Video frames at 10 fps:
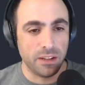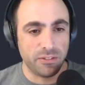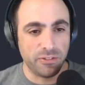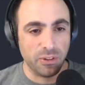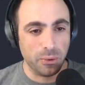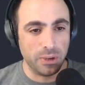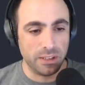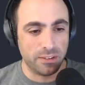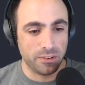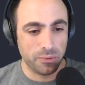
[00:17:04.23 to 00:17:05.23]

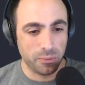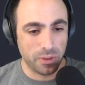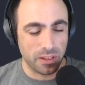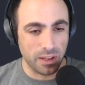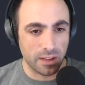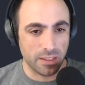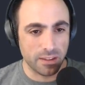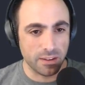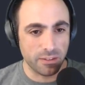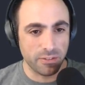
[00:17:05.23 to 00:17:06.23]
fluent with like
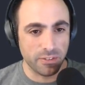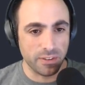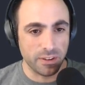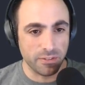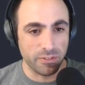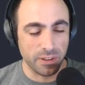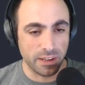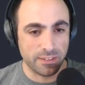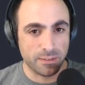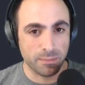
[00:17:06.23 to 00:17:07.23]
the
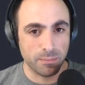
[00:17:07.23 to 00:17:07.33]
Flexbox